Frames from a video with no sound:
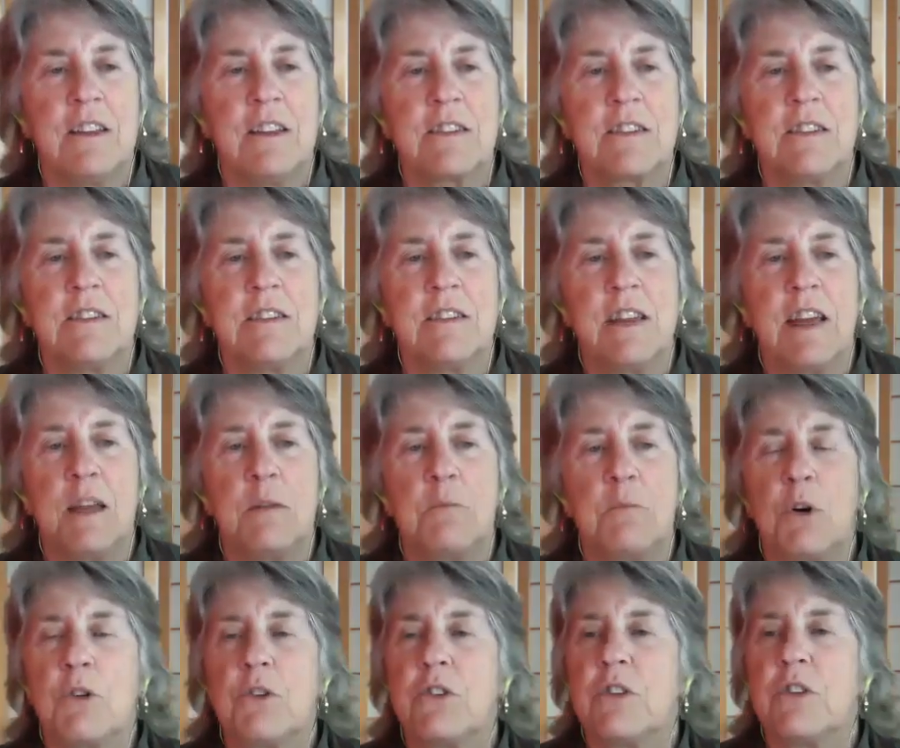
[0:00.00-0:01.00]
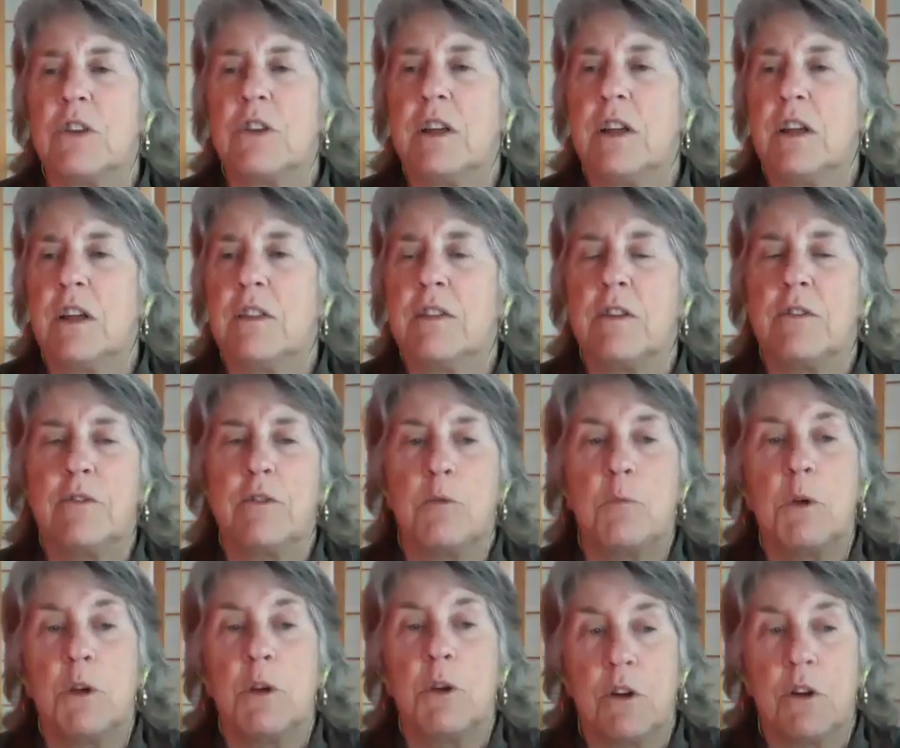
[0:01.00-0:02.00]
contain mostly the
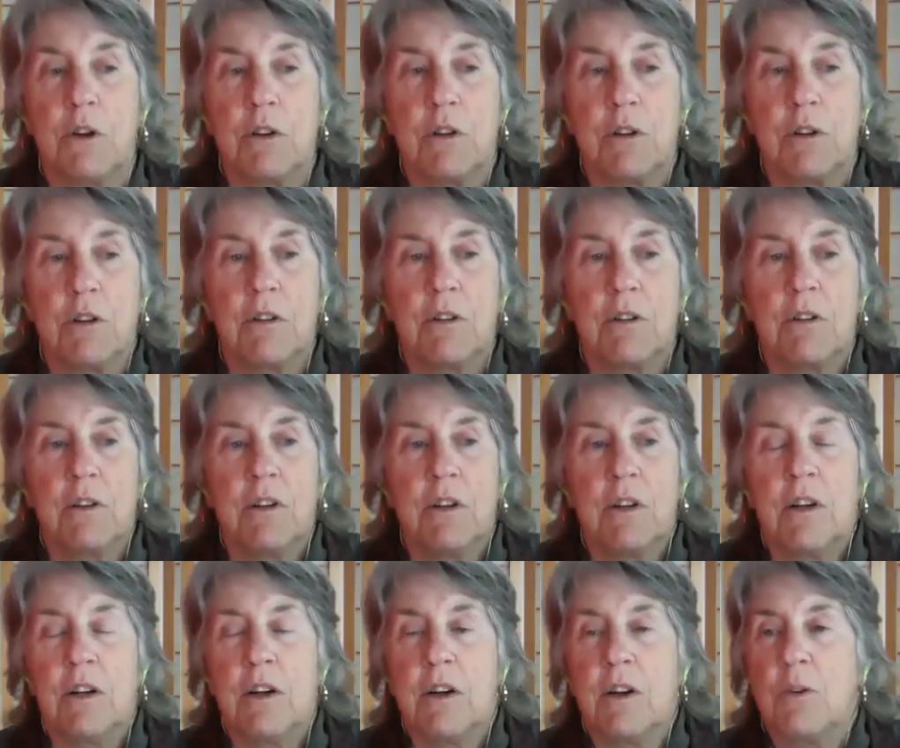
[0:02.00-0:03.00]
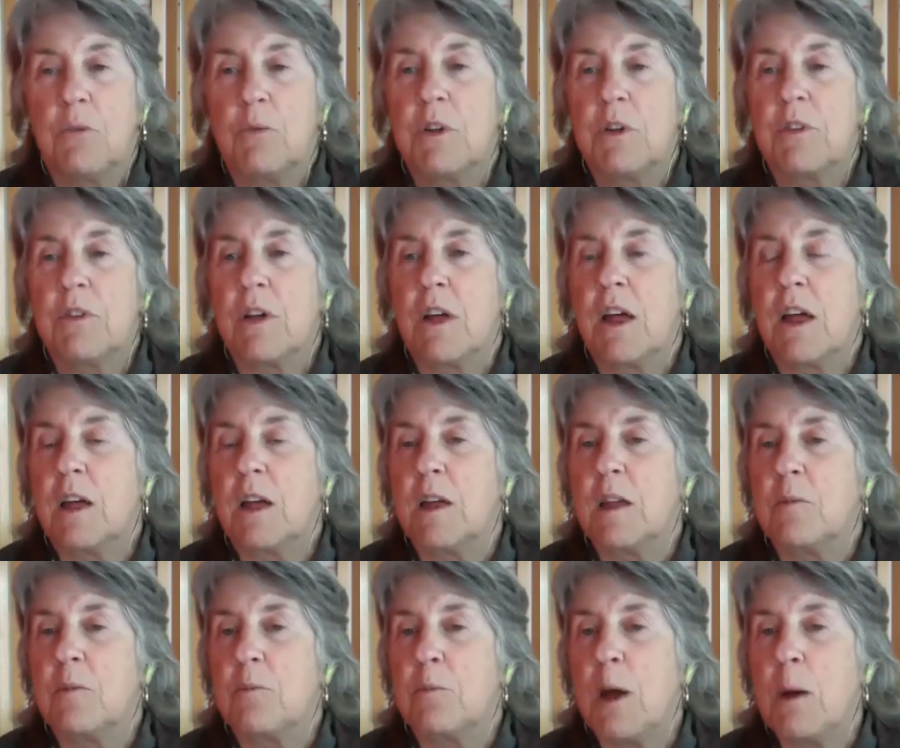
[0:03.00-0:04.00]
familiar, with
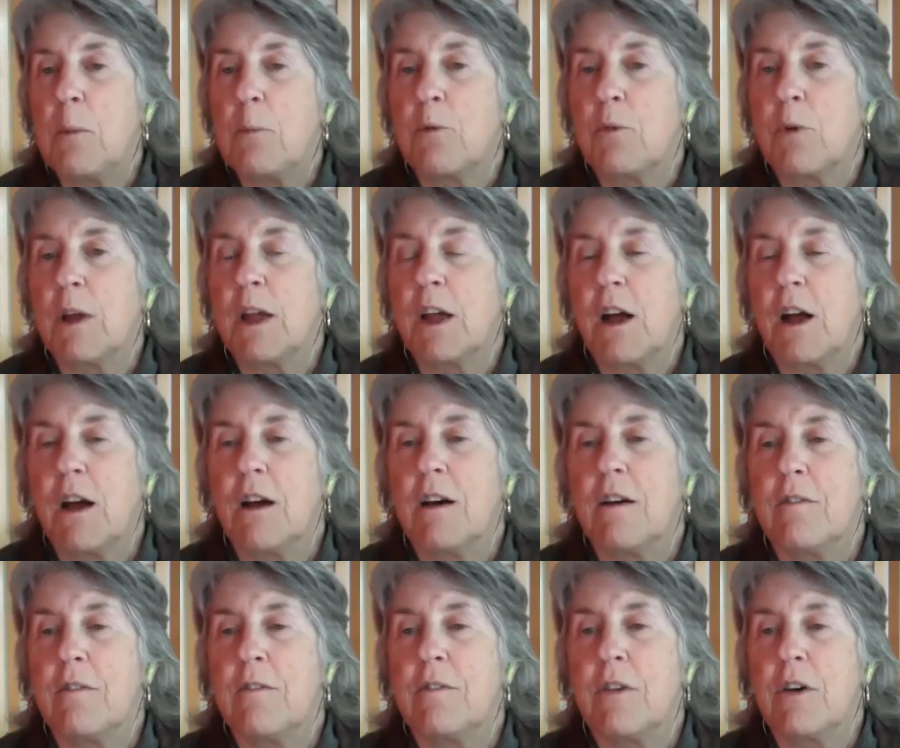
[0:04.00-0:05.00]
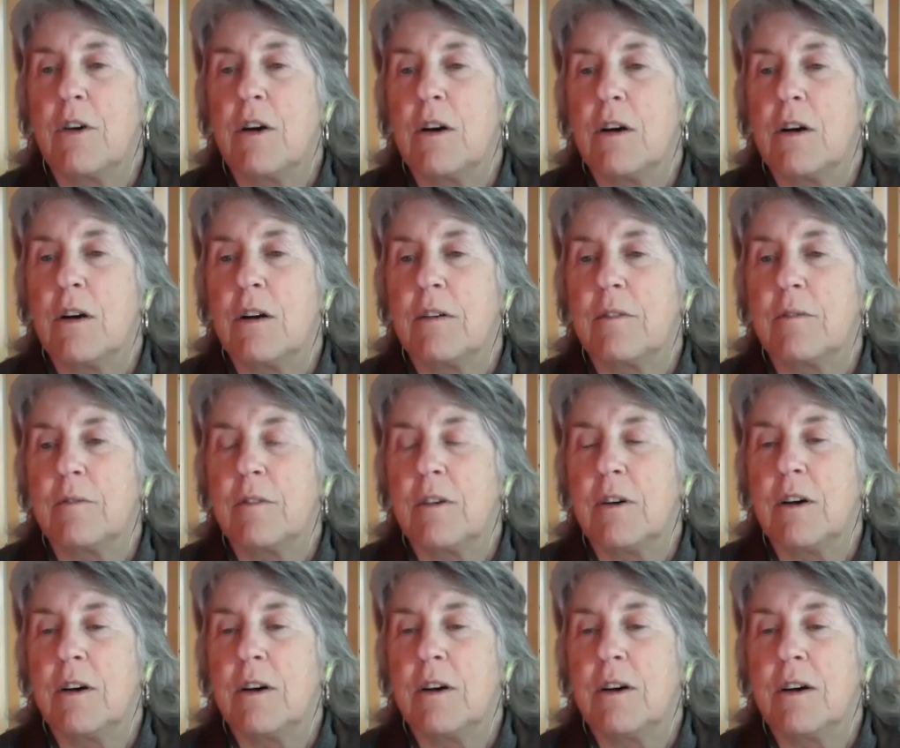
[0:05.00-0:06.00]
a peppering of
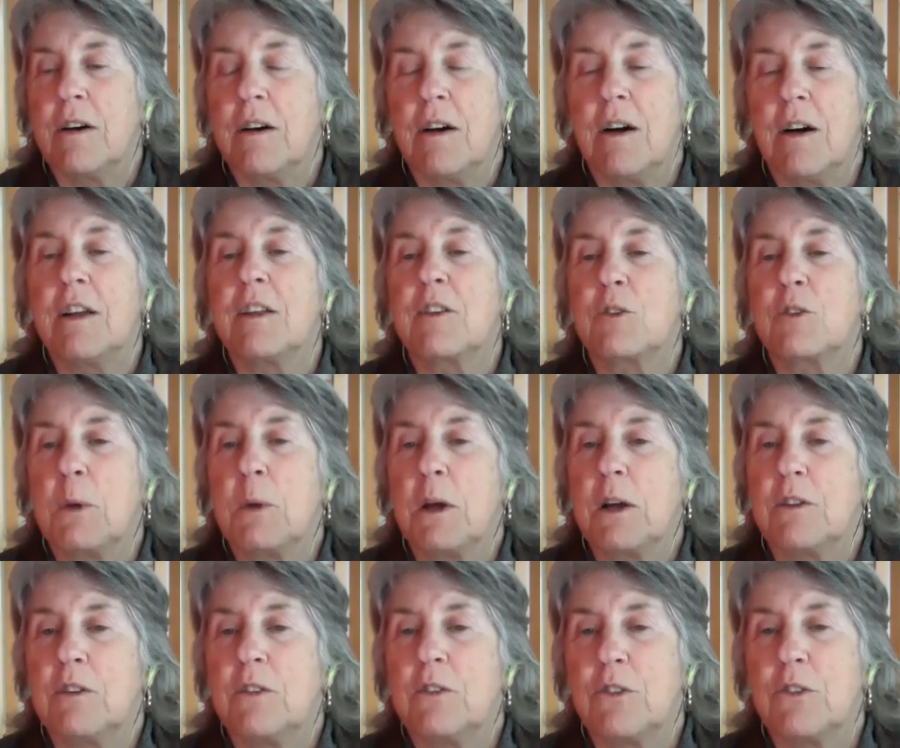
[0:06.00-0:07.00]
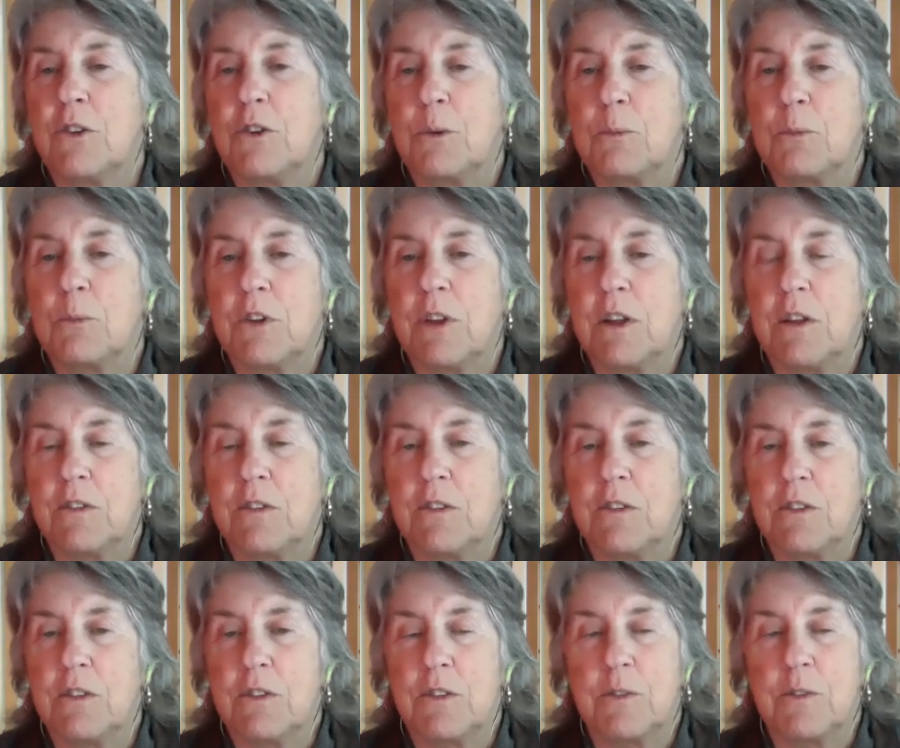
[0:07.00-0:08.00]
unexpected
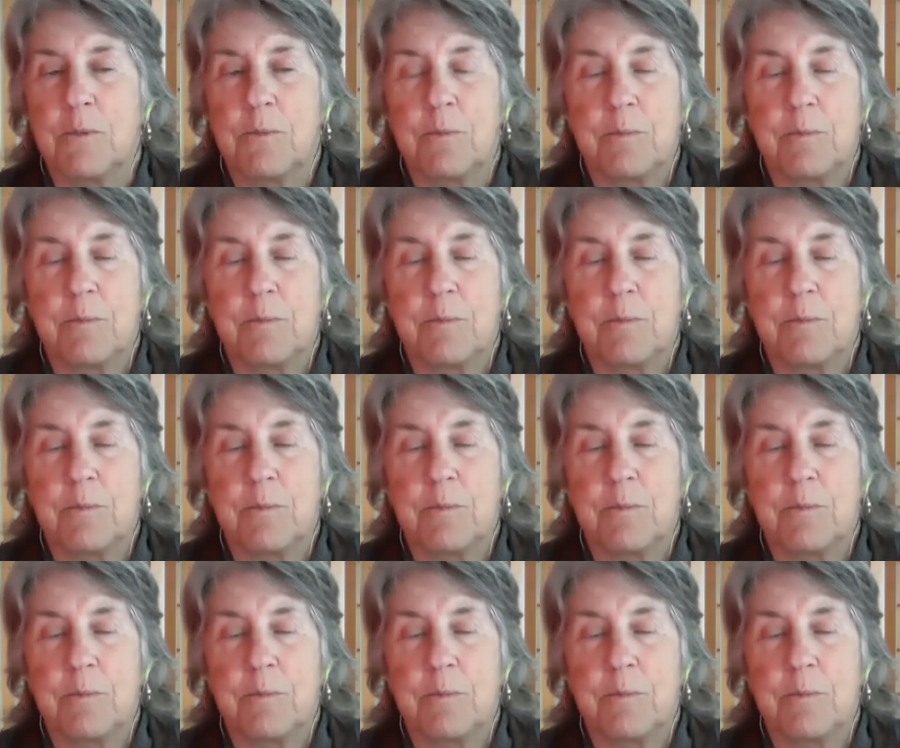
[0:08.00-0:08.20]
circumstances.